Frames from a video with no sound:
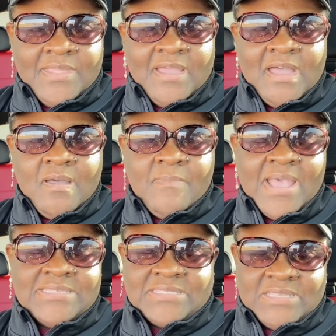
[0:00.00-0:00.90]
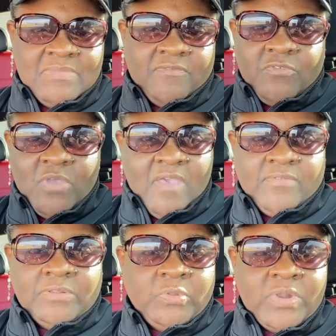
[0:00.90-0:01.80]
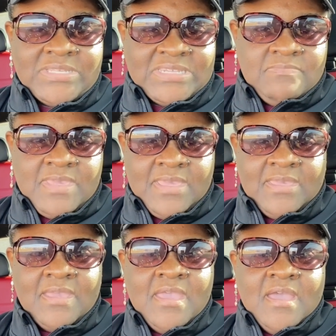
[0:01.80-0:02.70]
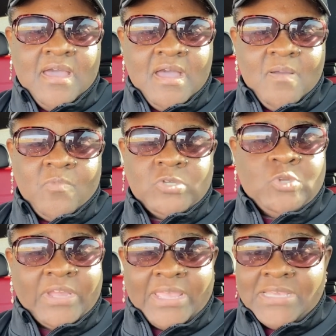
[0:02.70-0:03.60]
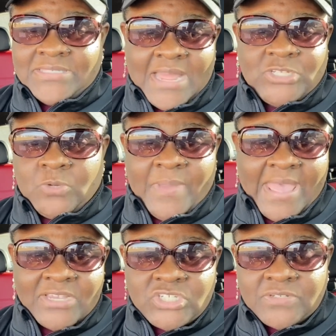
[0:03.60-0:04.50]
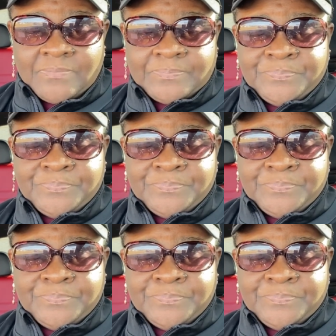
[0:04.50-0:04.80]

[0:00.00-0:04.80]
as some of you have alluded to me, where trucking is not your passion,